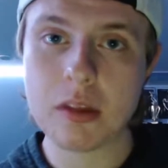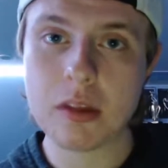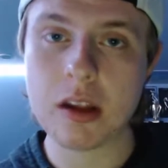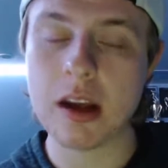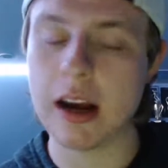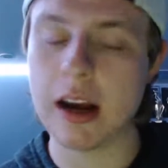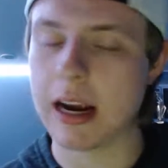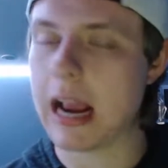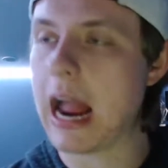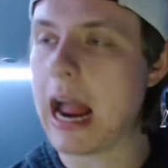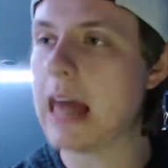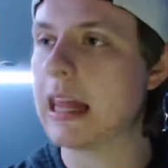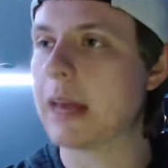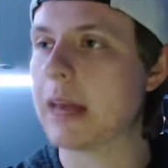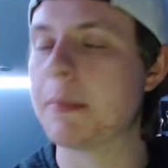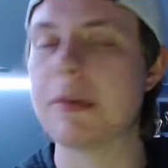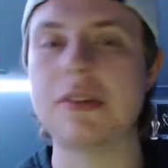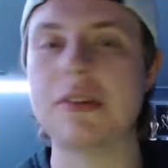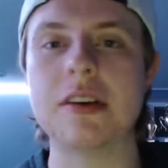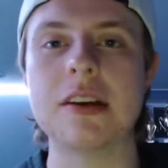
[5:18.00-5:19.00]
A guy like
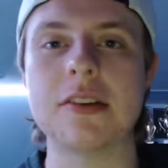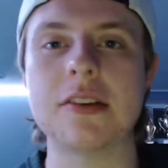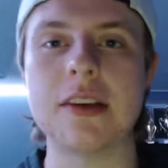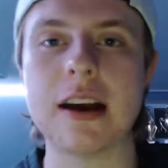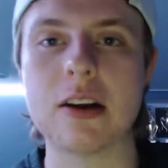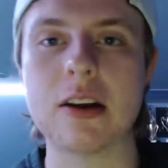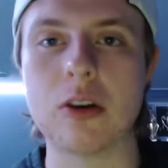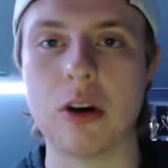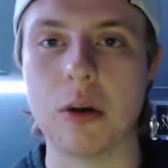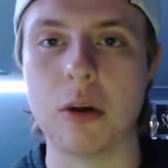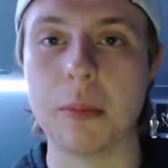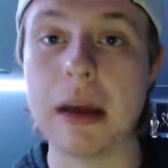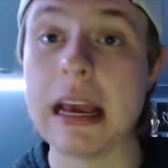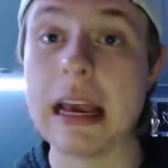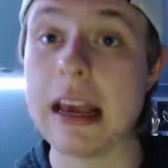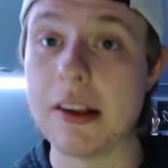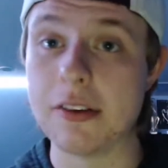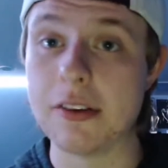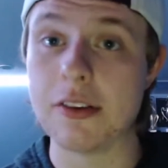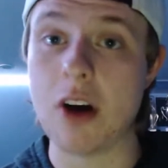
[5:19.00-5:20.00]
Matthias Ekholm
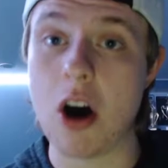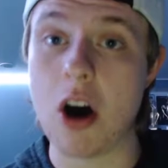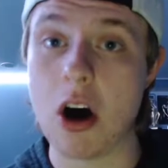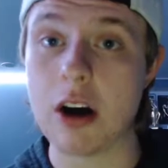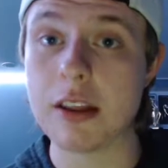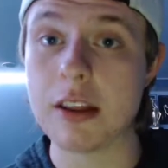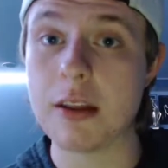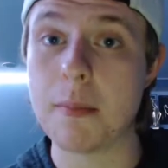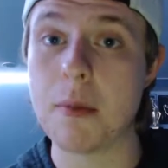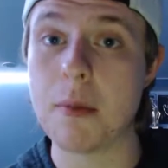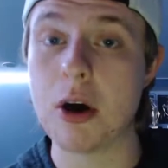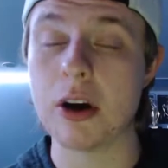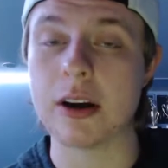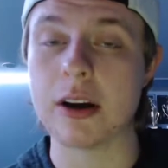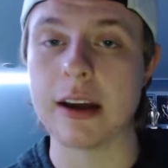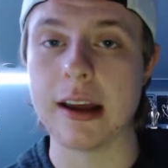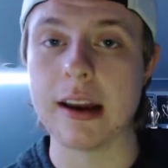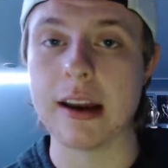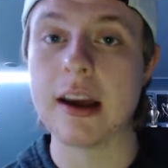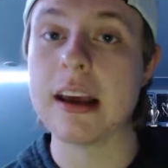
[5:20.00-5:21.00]
is on the
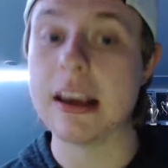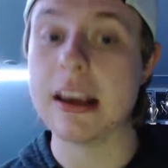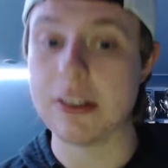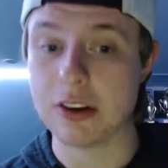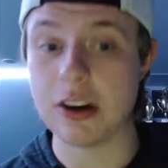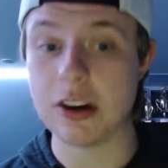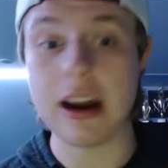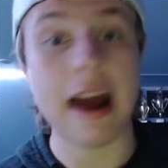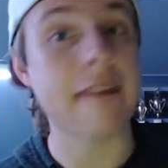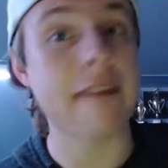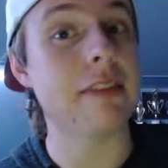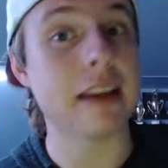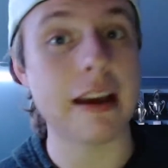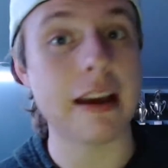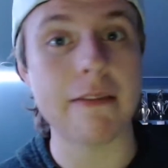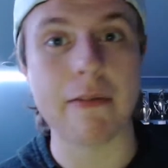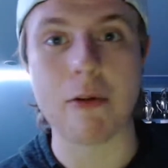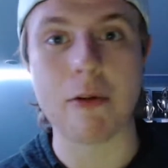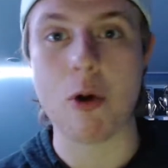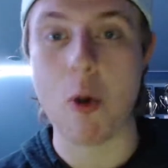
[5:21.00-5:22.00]
market. He's going to have to
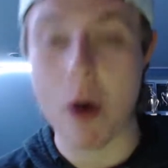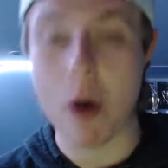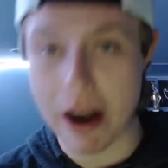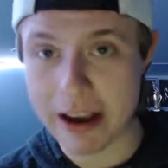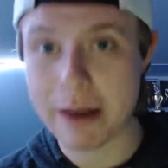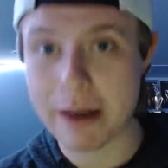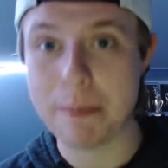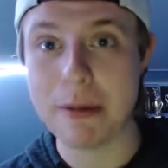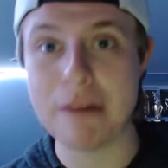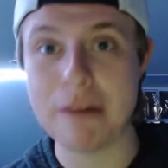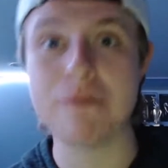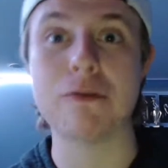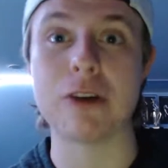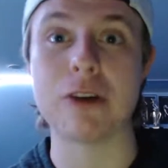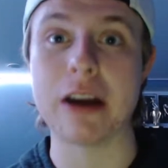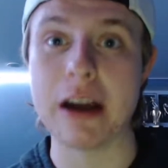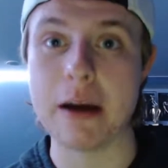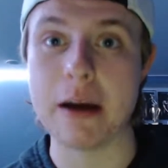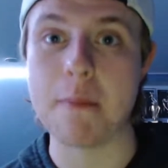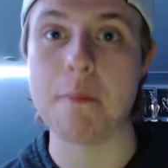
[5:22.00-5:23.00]
give up quite a bit for
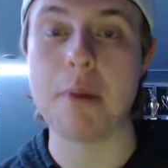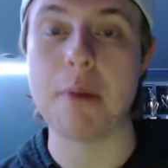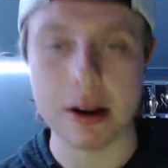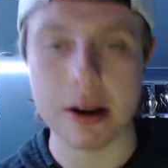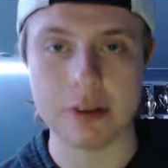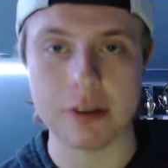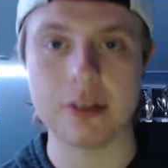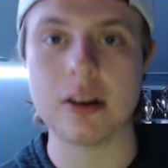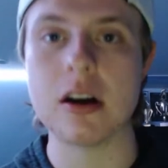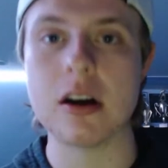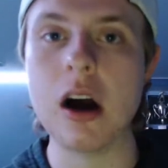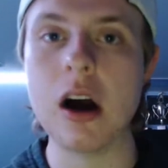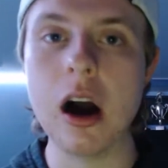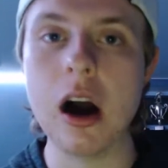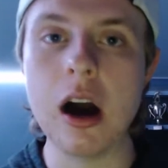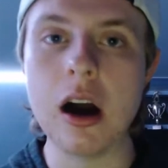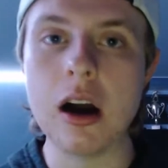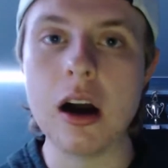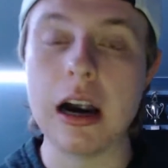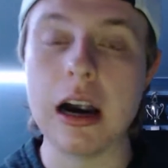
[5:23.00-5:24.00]
him, but
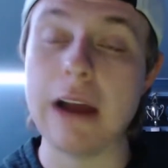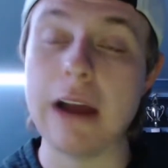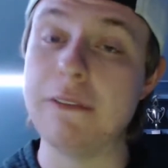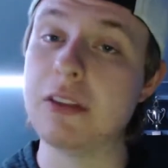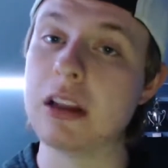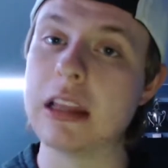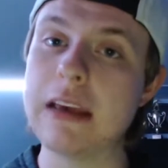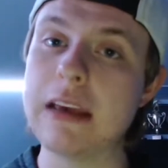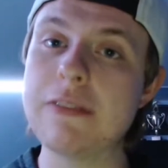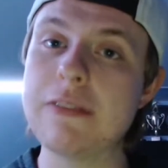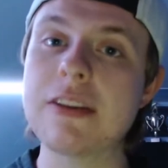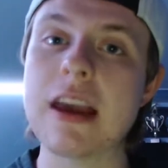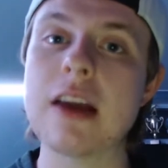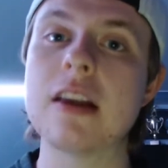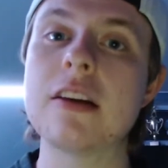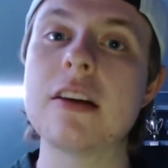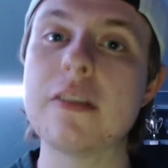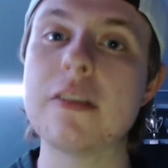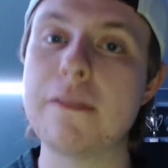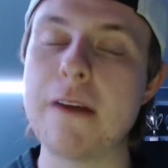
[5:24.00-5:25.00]
if the Leafs get
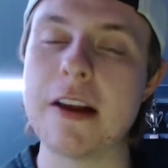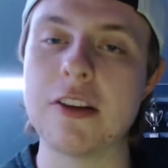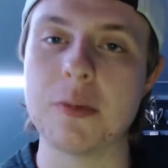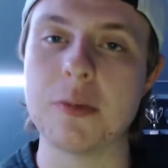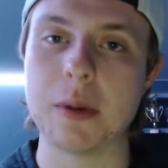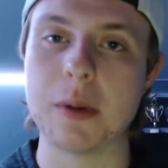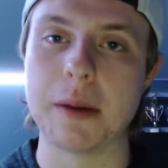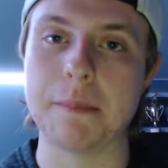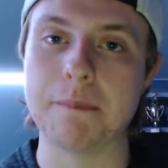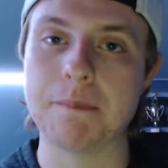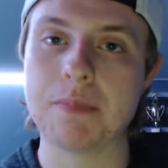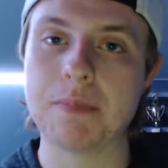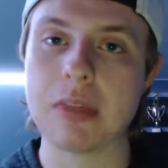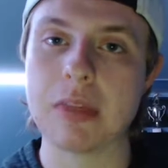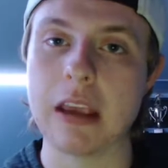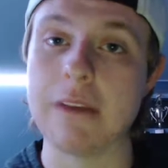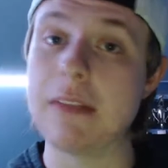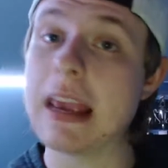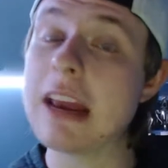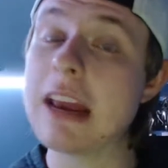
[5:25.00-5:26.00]
a defenseman,
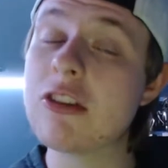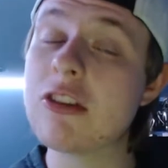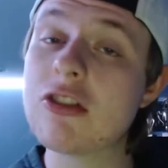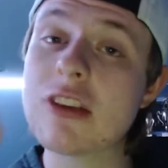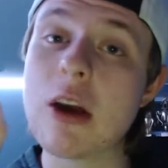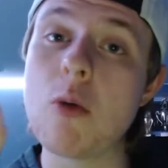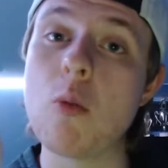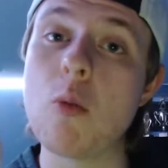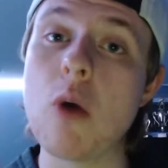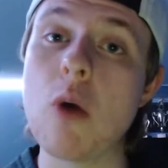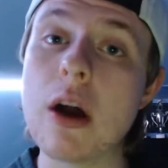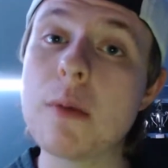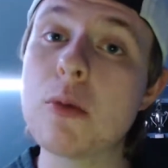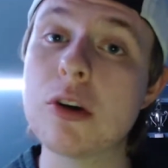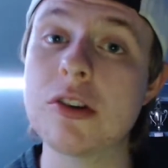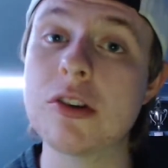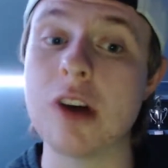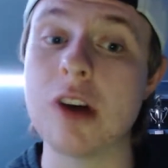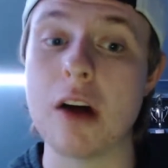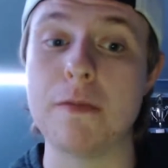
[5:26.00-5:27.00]
if they can just get one
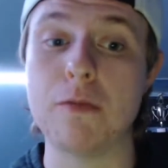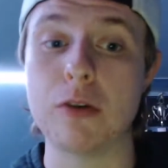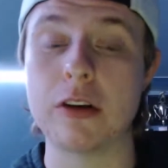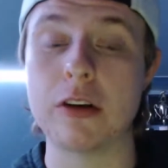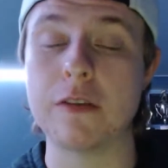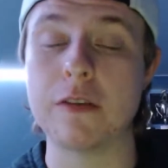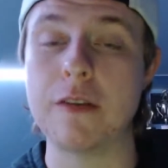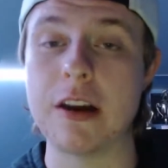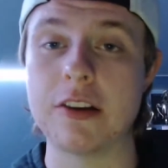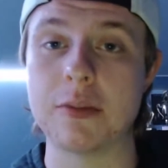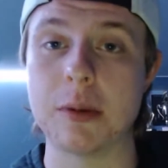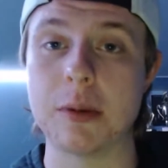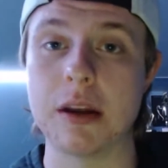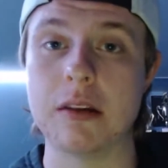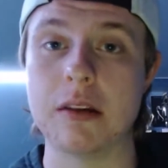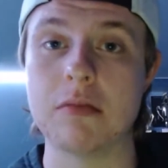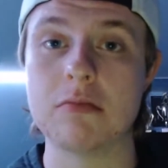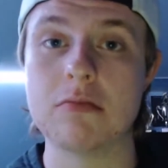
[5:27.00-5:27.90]
more top 4 defenseman,